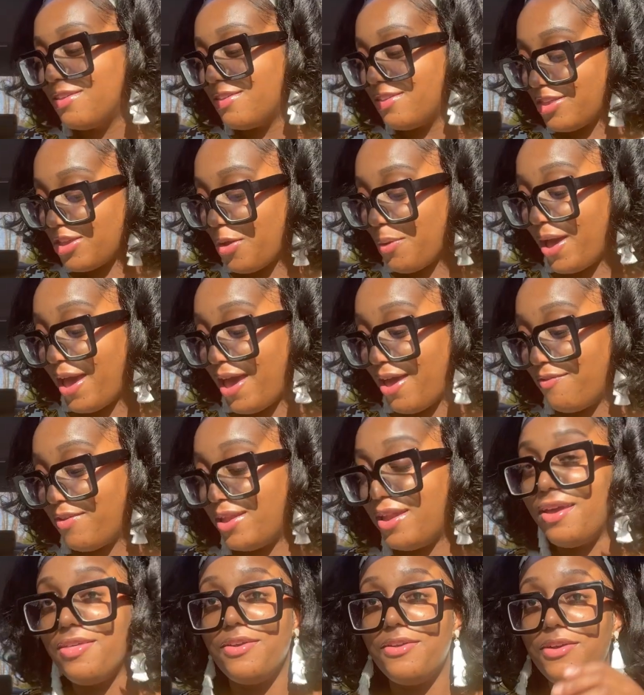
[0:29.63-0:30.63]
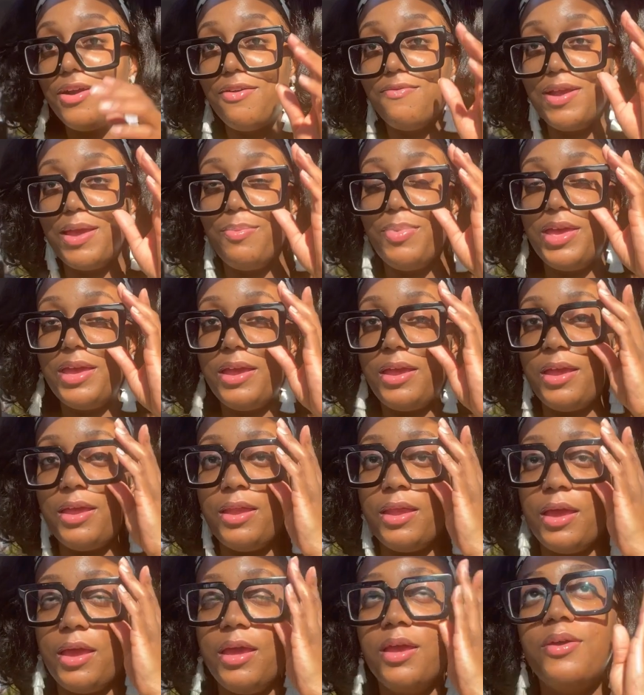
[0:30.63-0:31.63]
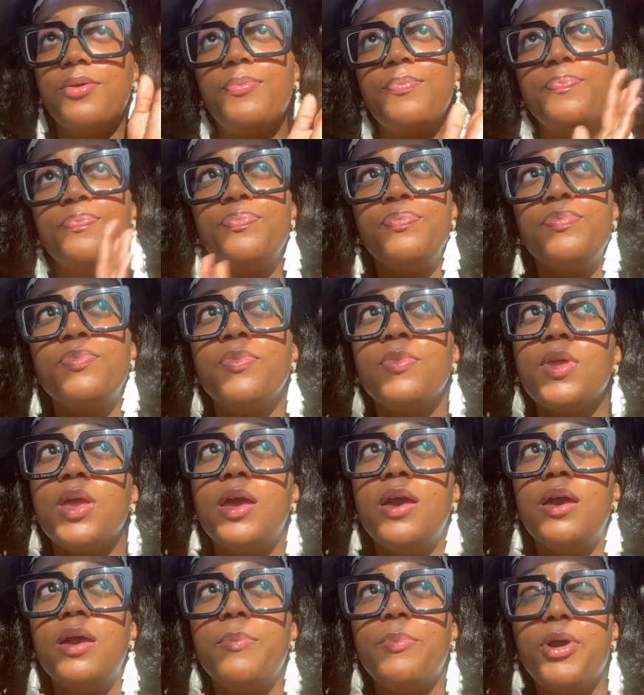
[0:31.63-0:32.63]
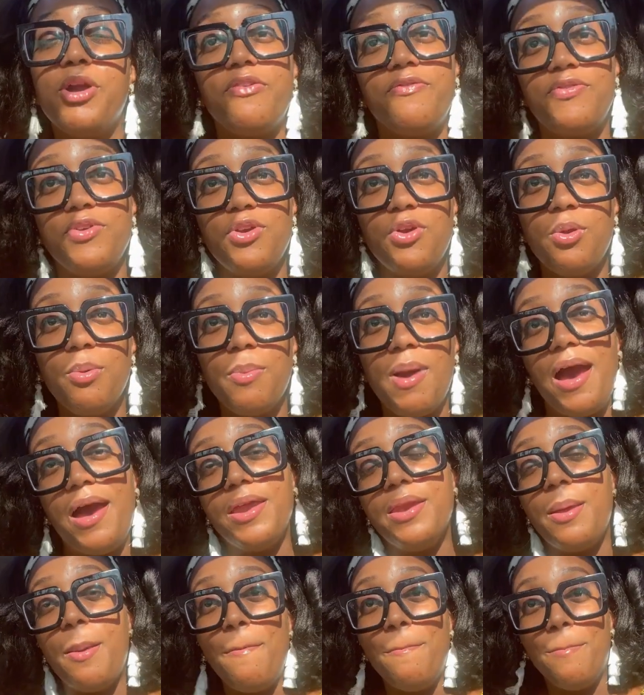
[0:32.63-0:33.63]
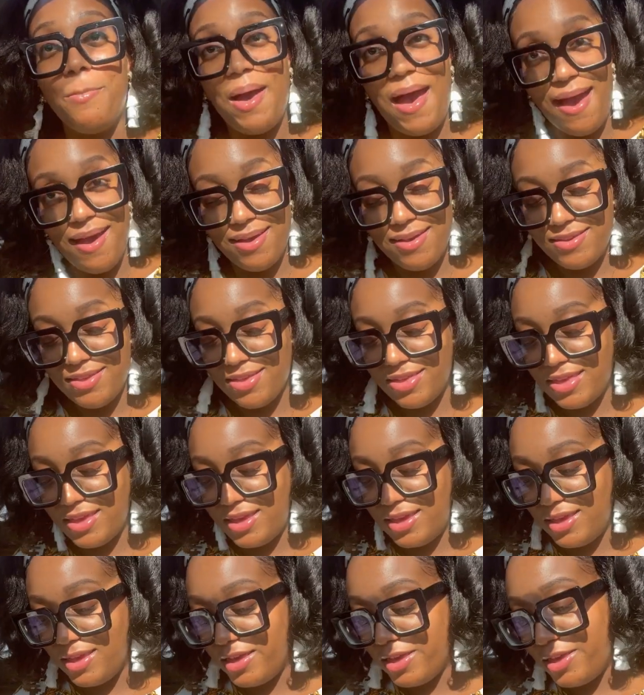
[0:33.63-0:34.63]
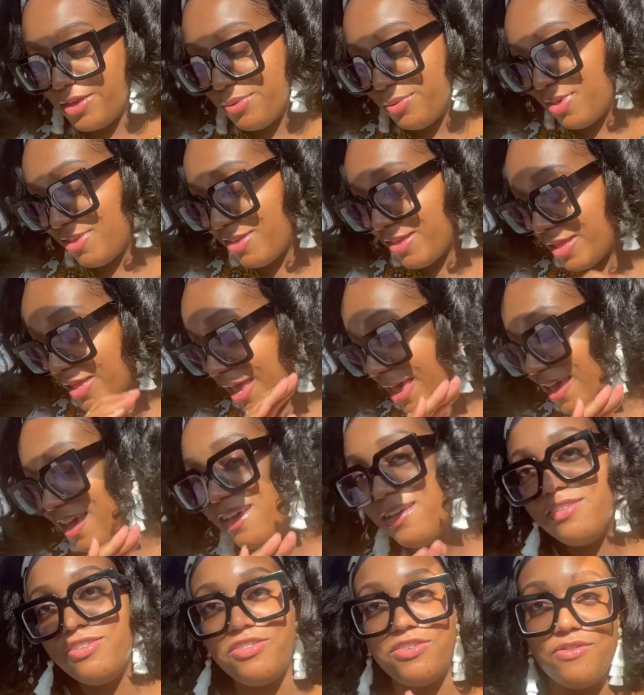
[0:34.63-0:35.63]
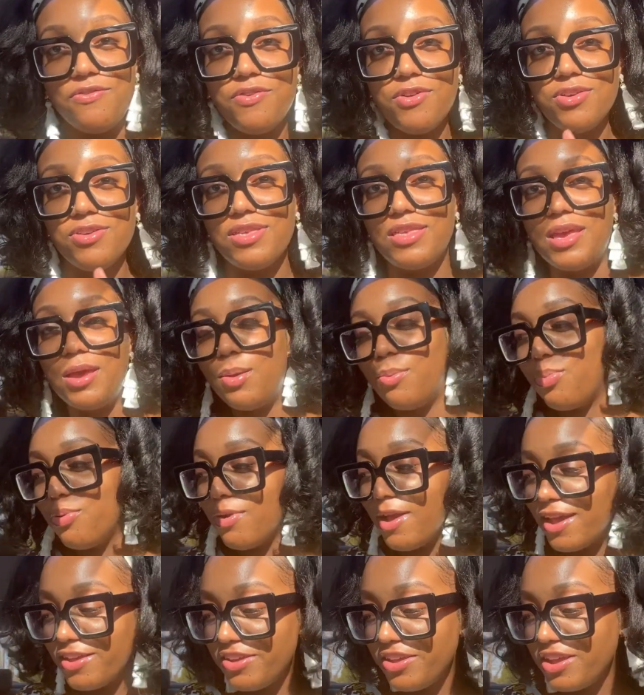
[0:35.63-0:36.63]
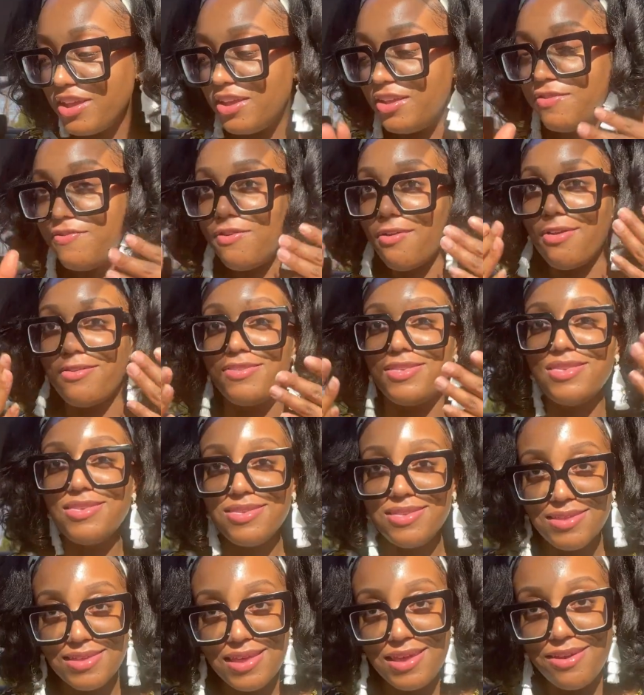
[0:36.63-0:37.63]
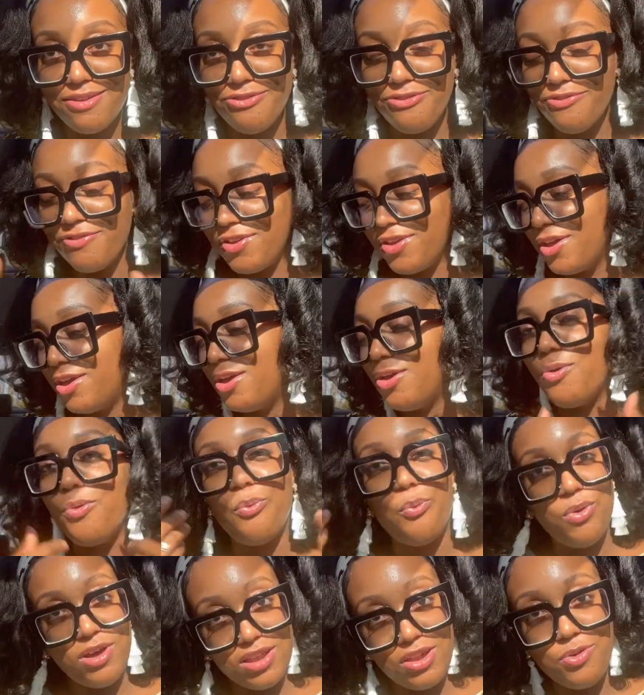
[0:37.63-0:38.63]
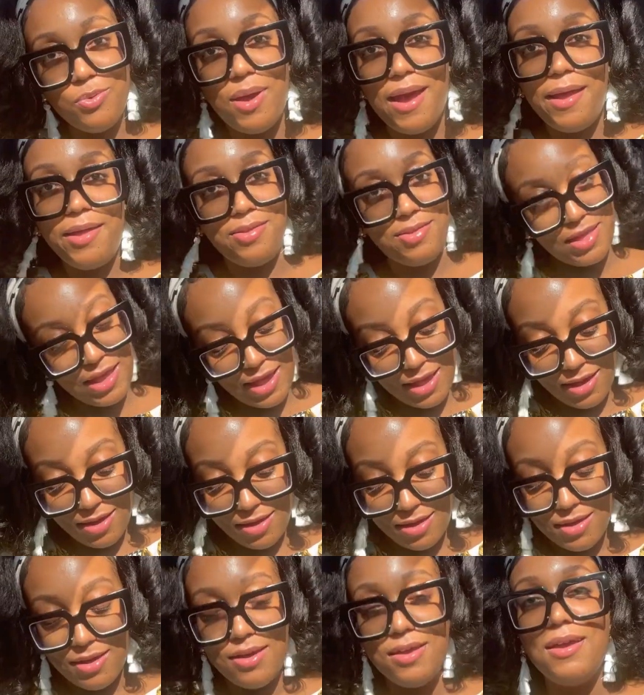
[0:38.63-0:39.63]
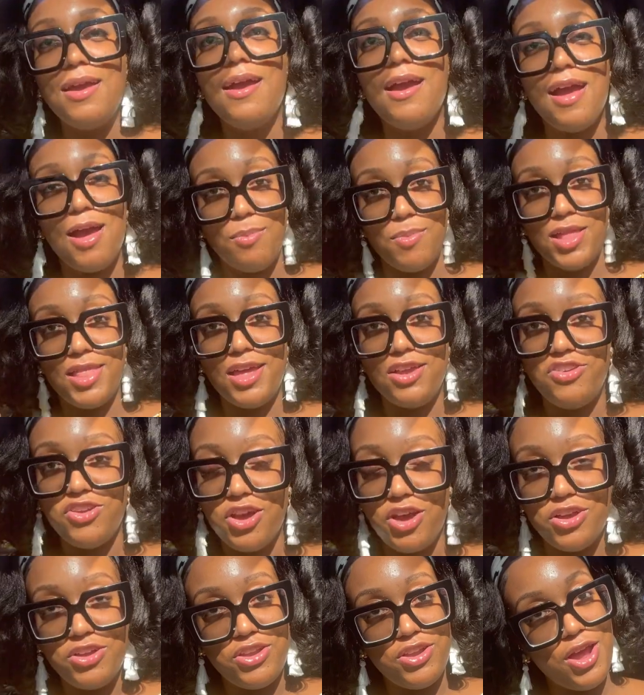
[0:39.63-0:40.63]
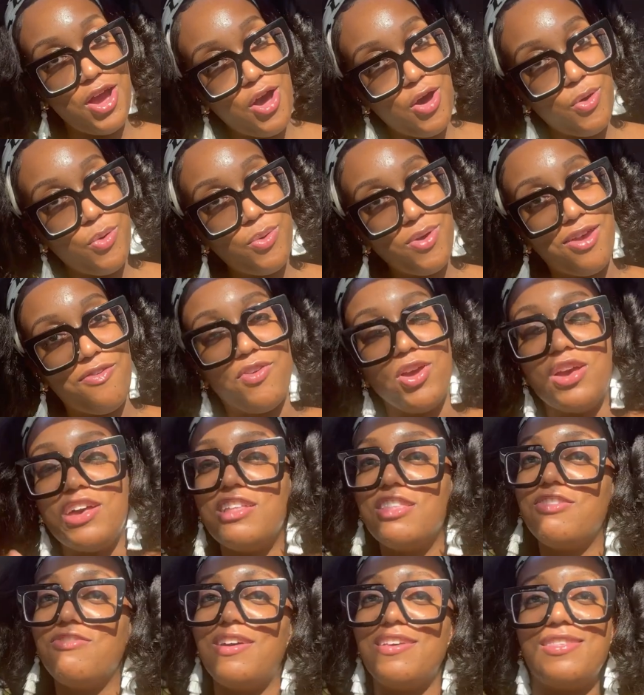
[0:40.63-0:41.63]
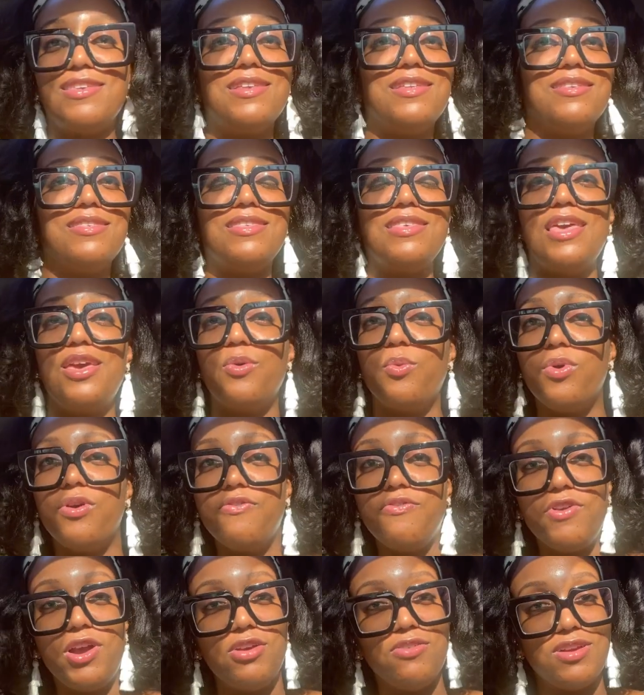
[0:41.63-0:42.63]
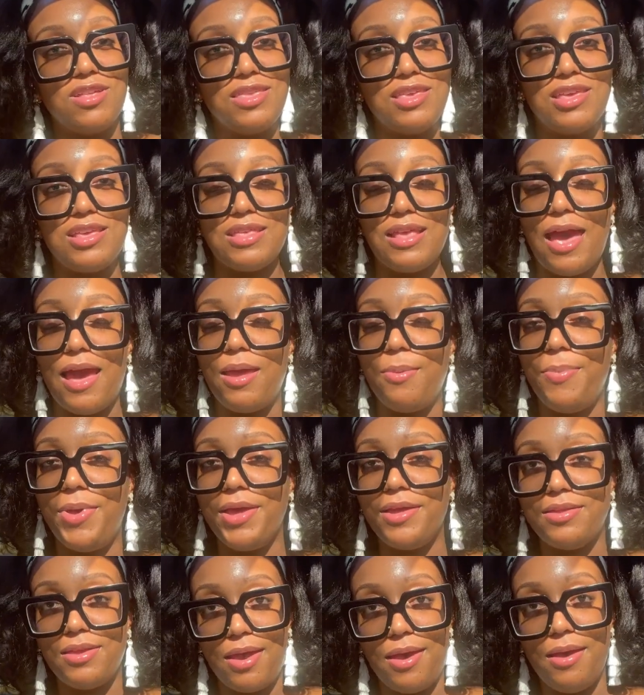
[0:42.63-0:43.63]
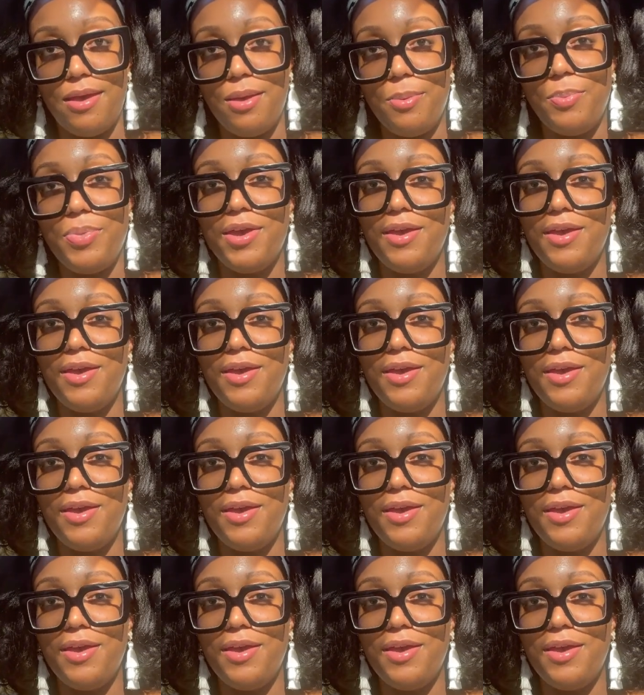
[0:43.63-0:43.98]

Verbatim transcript: So I have another Arabian perfume unboxing slash first impression, first sniff. What do I think? I'm gonna let y'all know if you're interested in seeing what fragrances I picked up.